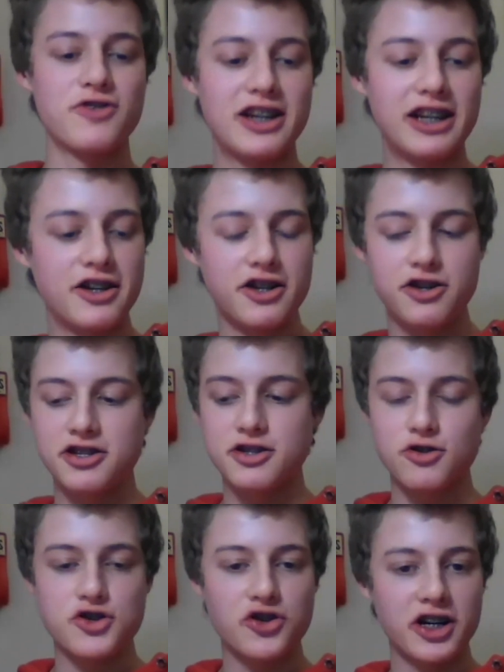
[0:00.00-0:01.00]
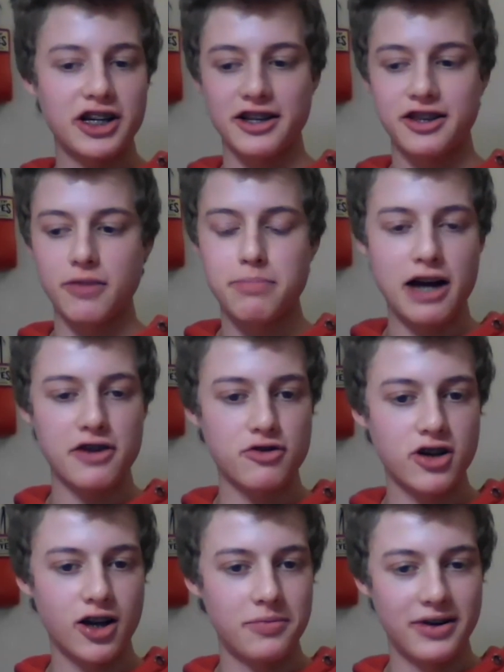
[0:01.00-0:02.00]
really. And you still training
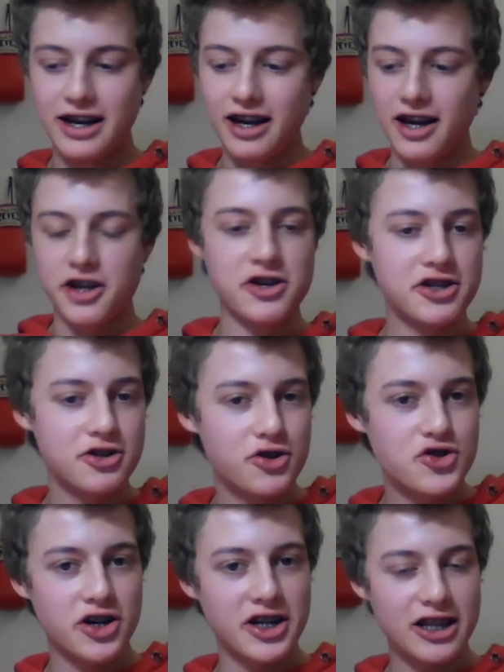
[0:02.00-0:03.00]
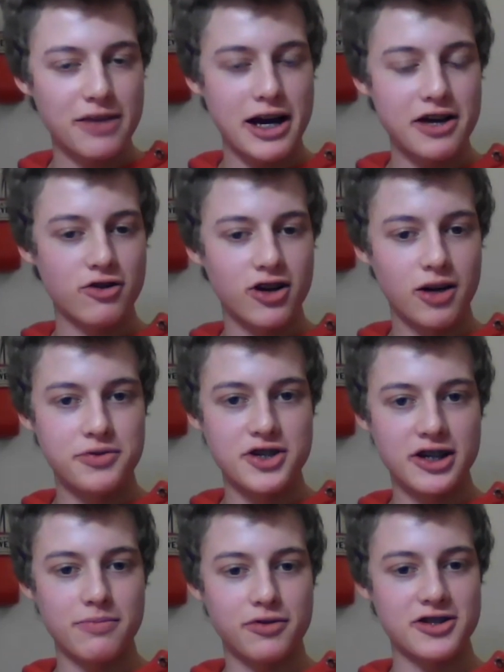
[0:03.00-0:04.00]
you still training in the Paddle Club
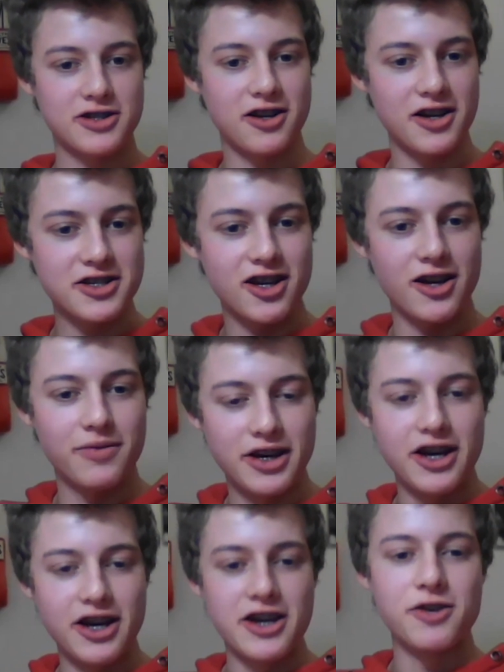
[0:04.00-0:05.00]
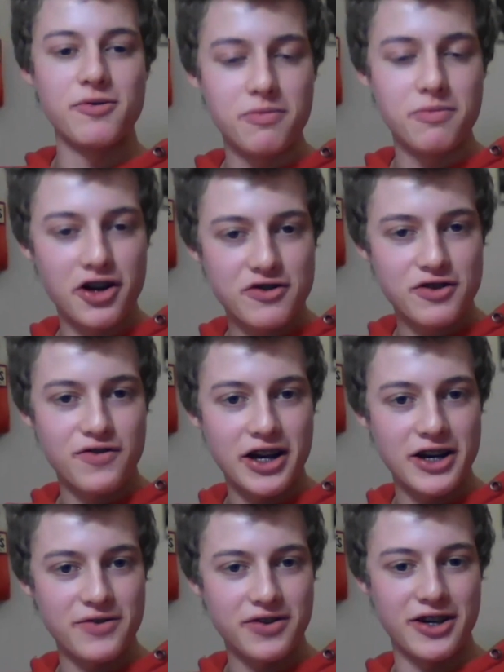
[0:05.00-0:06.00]
gym? Because last time you weren't much of a
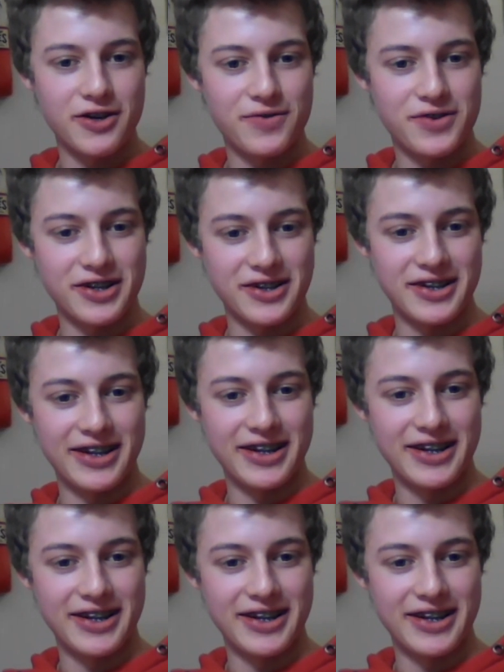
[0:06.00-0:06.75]
fan of it, I don't think.